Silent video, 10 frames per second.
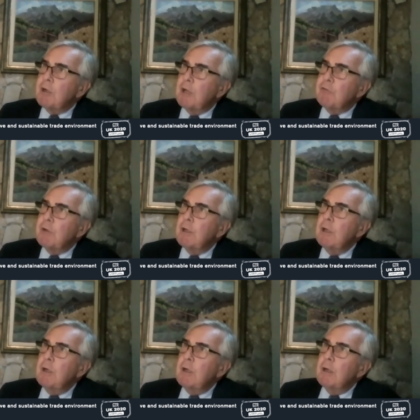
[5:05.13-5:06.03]
country.
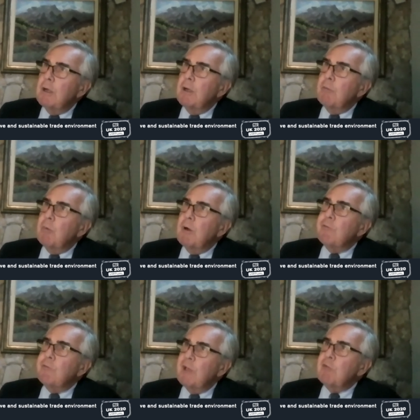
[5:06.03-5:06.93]
And
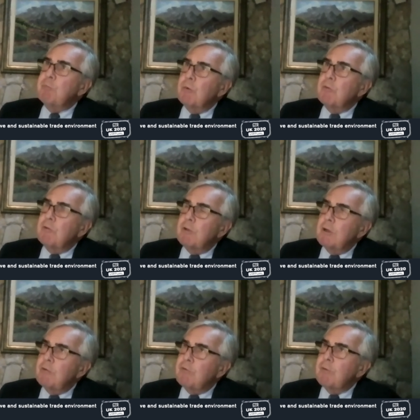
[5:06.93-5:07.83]
whilst
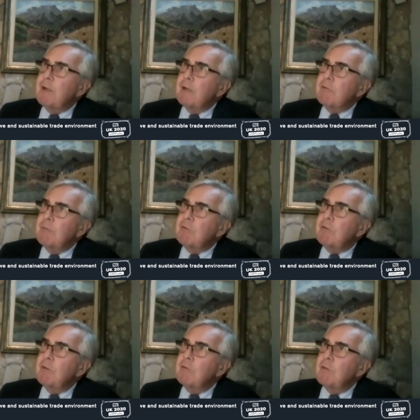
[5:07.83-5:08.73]
export-driven
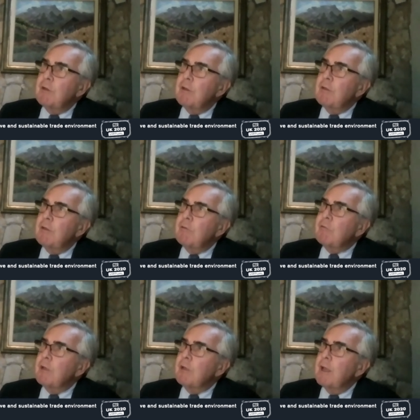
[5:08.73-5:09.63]
activities
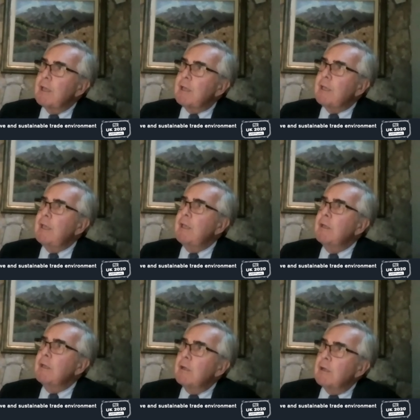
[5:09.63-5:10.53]
is a
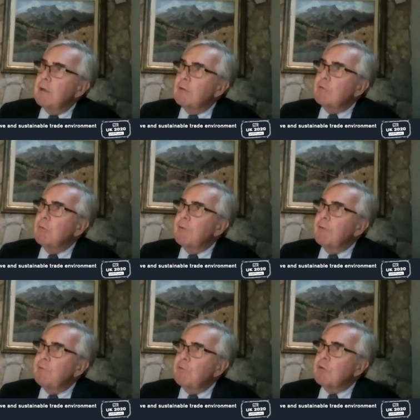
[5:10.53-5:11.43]
key to
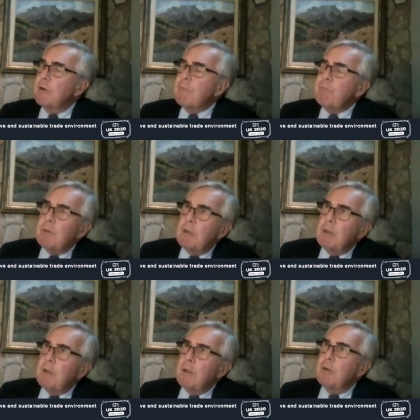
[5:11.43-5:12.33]
our future,
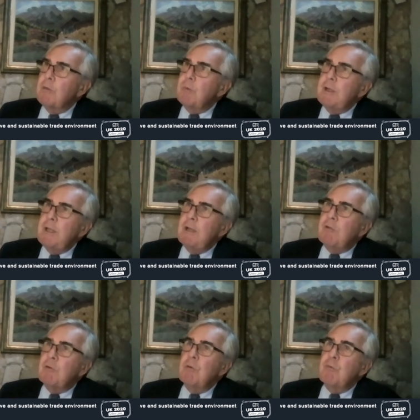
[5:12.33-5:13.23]
that we
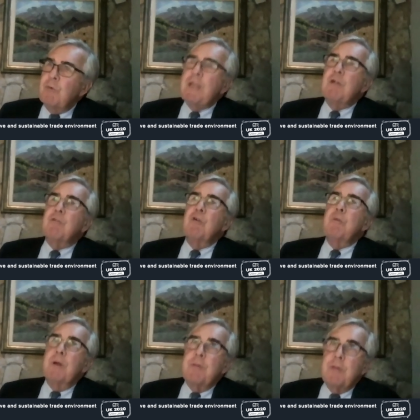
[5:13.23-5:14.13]
need to
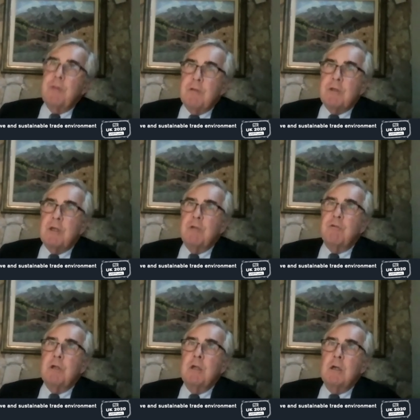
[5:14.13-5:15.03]
regroup, I think, as a
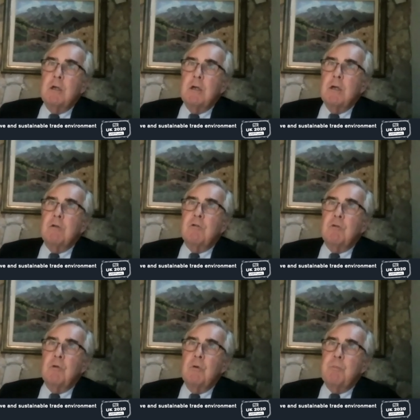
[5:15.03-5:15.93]
country, and
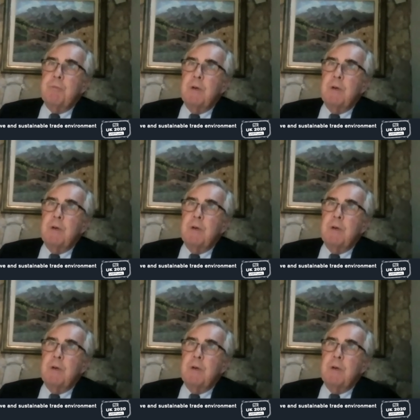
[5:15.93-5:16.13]
to